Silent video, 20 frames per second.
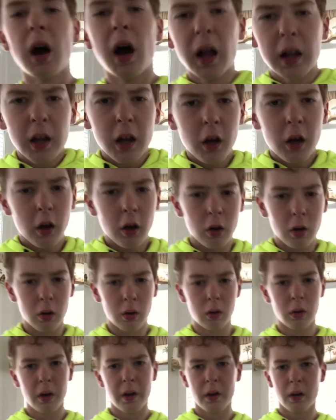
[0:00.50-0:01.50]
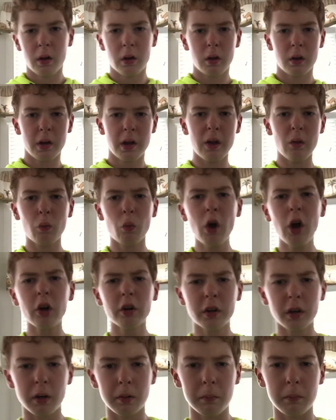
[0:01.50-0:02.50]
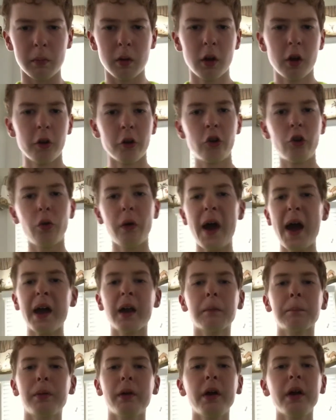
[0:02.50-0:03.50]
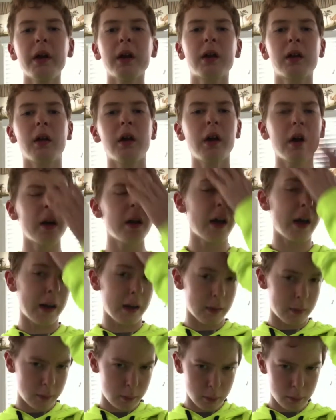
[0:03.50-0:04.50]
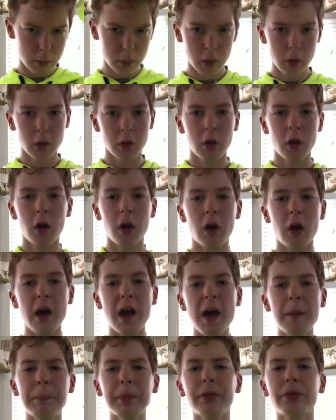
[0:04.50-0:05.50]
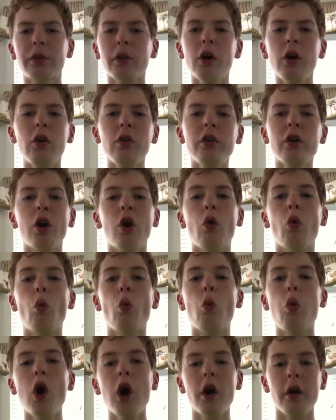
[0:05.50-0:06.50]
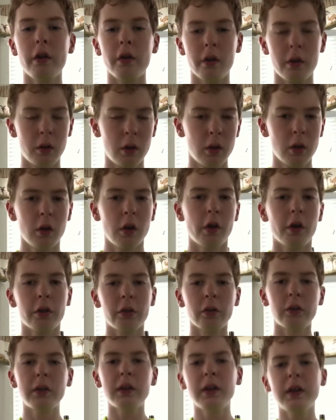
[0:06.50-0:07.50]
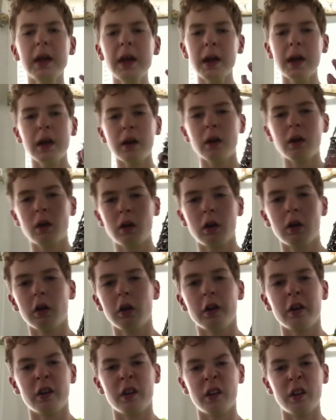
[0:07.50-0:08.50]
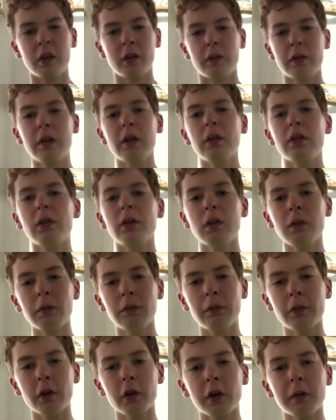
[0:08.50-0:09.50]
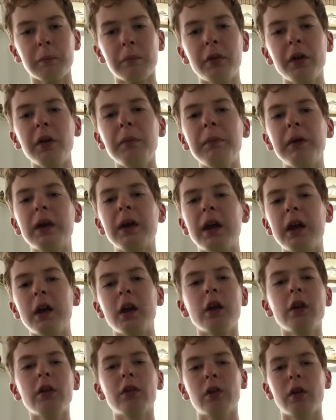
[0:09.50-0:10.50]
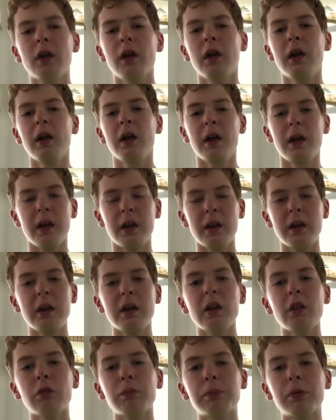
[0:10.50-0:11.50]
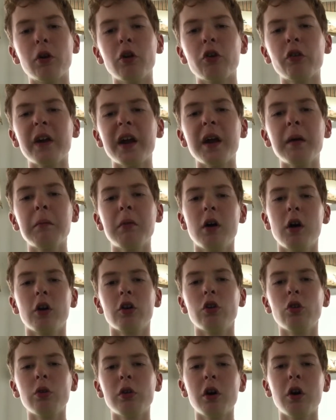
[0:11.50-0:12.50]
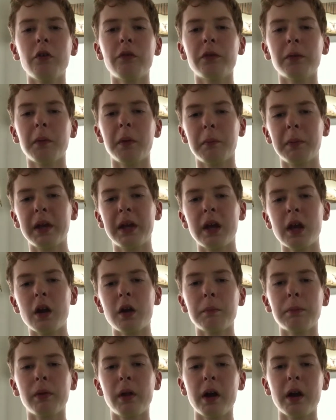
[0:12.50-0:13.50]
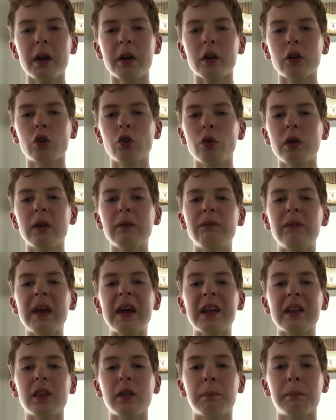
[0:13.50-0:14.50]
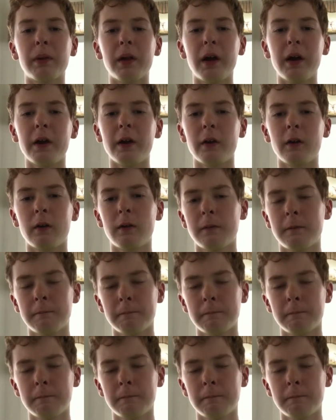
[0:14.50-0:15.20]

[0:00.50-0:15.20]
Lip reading: Hello, and welcome to How to Play the Clarinet, Episode 1. So today, this is for complete beginners, and in this program, you'll go from a beginner player to an advanced player.